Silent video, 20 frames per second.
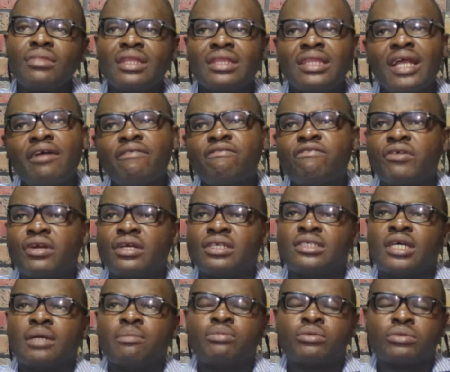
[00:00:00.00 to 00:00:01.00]
Now, for
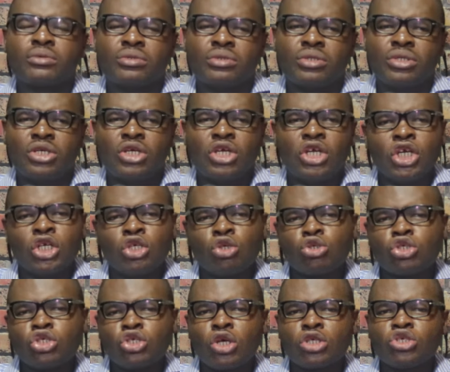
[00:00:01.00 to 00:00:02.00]
example, you
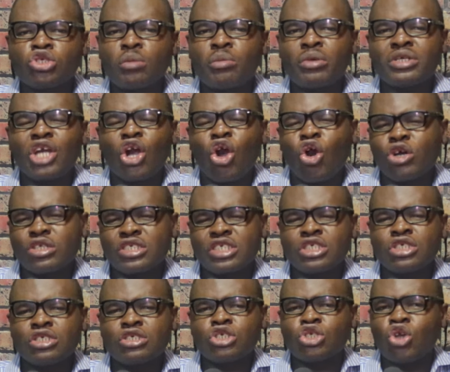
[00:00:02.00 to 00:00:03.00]
saw somebody
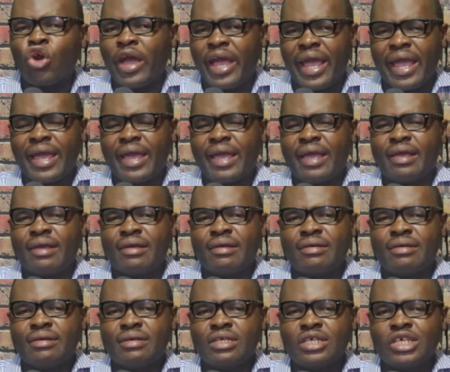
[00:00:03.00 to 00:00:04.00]
cutting your hair.
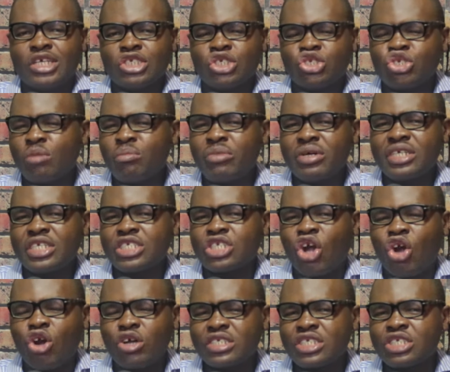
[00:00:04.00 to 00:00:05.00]
Somebody is
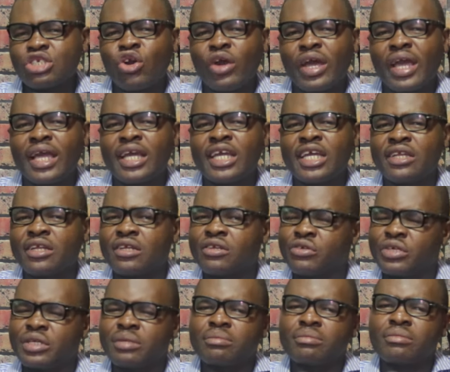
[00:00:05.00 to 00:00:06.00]
cutting your hair in the
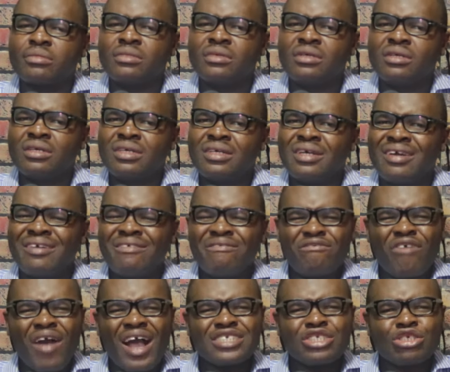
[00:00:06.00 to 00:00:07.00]
dream.
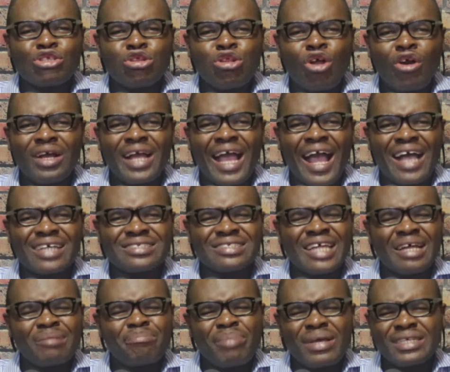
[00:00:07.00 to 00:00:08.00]
For as long as
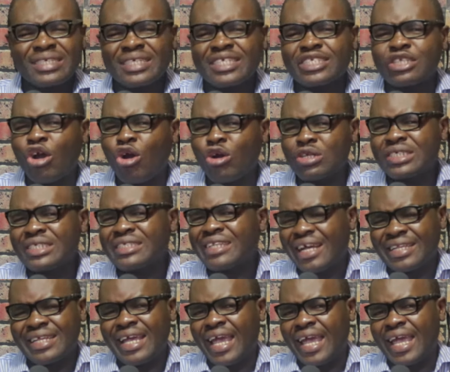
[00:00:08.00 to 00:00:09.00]
that person is cutting
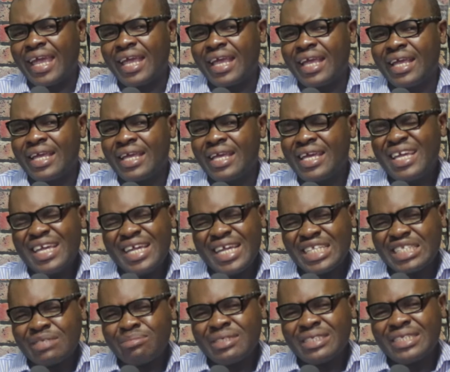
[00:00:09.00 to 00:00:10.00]
that hair,
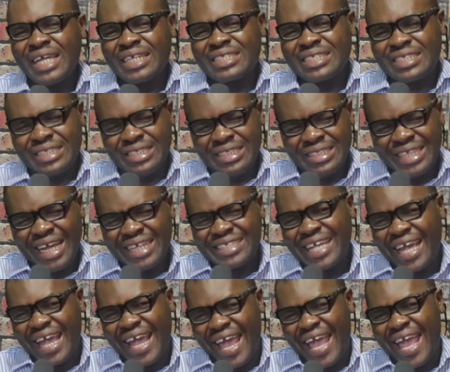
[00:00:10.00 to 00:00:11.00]
it means that that
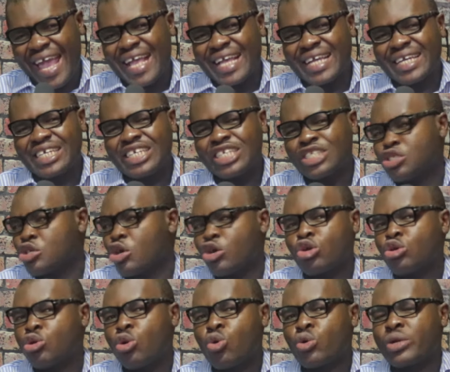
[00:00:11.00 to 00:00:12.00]
hair is your
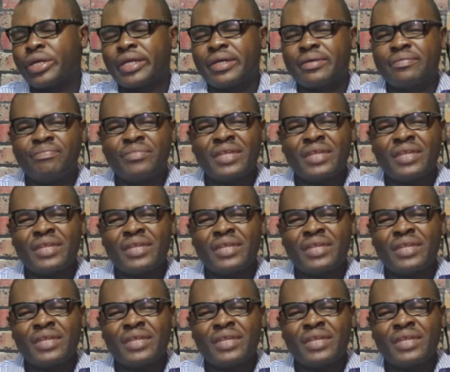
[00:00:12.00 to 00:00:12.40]
glory.